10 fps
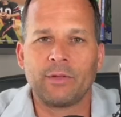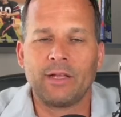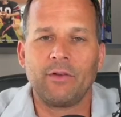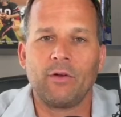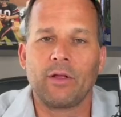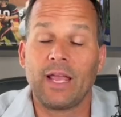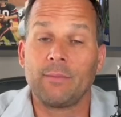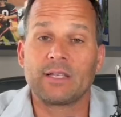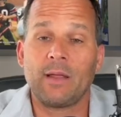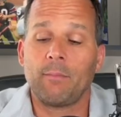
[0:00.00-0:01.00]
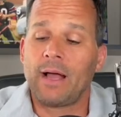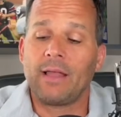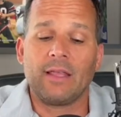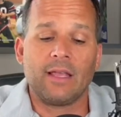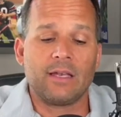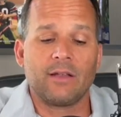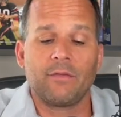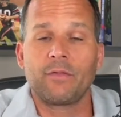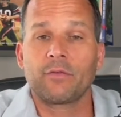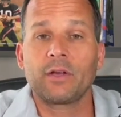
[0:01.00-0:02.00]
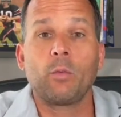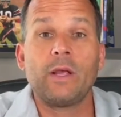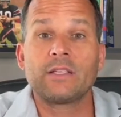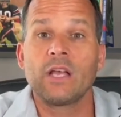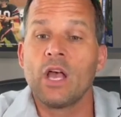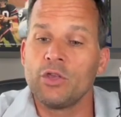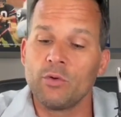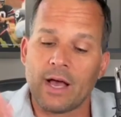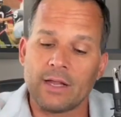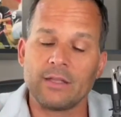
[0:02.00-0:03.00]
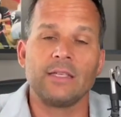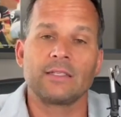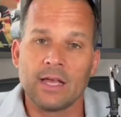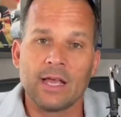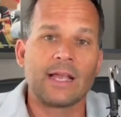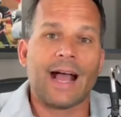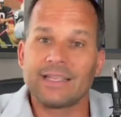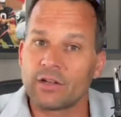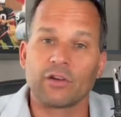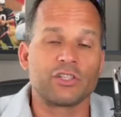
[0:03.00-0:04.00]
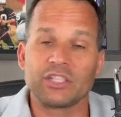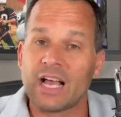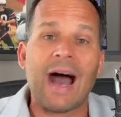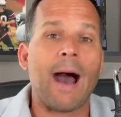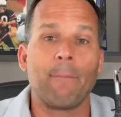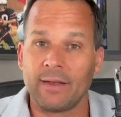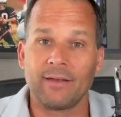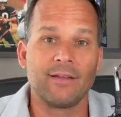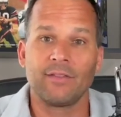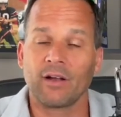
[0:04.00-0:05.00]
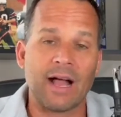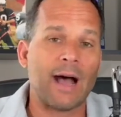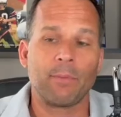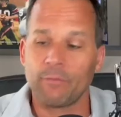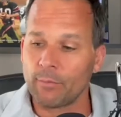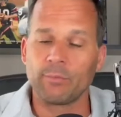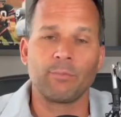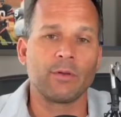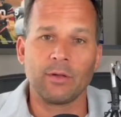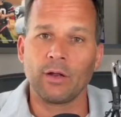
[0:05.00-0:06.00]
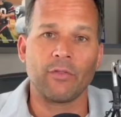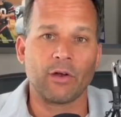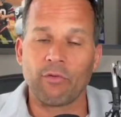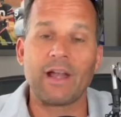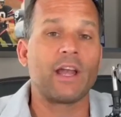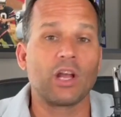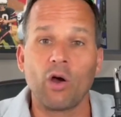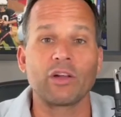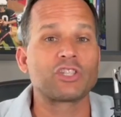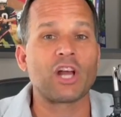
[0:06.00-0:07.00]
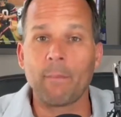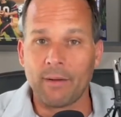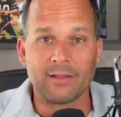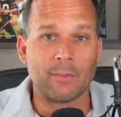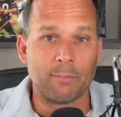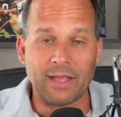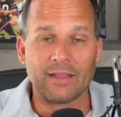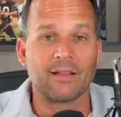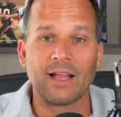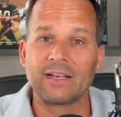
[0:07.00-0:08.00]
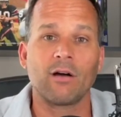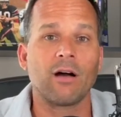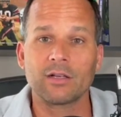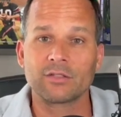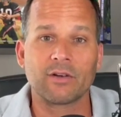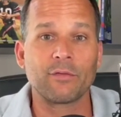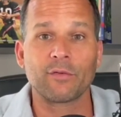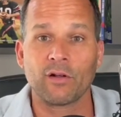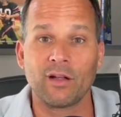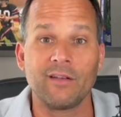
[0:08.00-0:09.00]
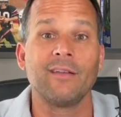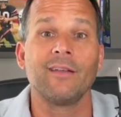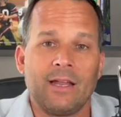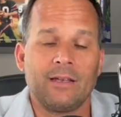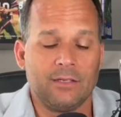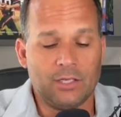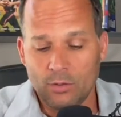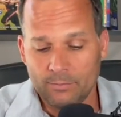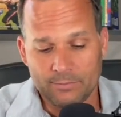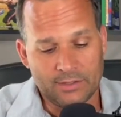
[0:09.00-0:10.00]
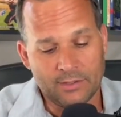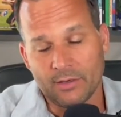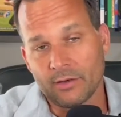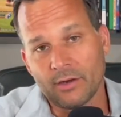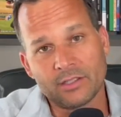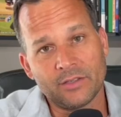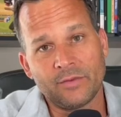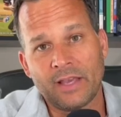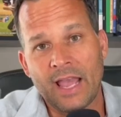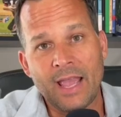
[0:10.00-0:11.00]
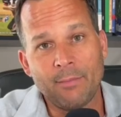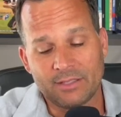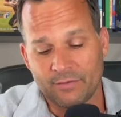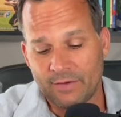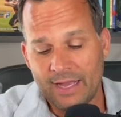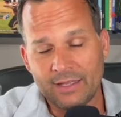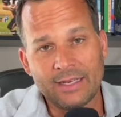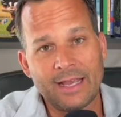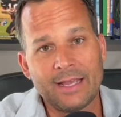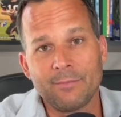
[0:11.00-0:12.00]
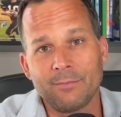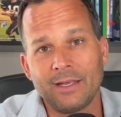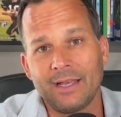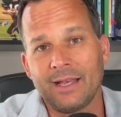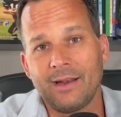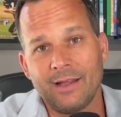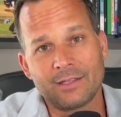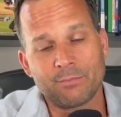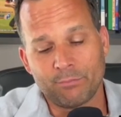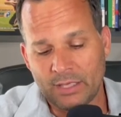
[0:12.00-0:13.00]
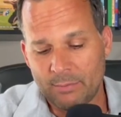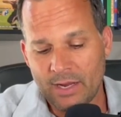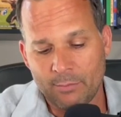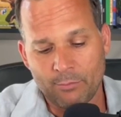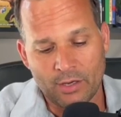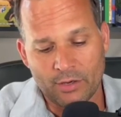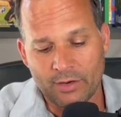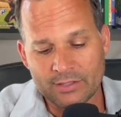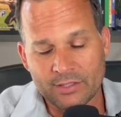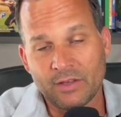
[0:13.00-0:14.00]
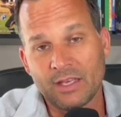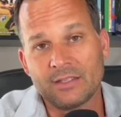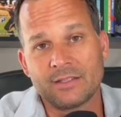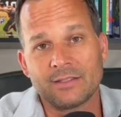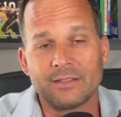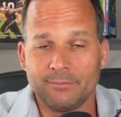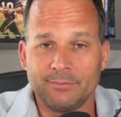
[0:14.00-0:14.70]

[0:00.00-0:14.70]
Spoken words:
video games, and by the end of 3 weeks, you got these guys that are just hopping. They're hopping from, they're ready to go. They're chomping at the bit. They're like dogs ready for hunting. It's an aggressive game. It's a violent game, and it's played by aggressive kids. And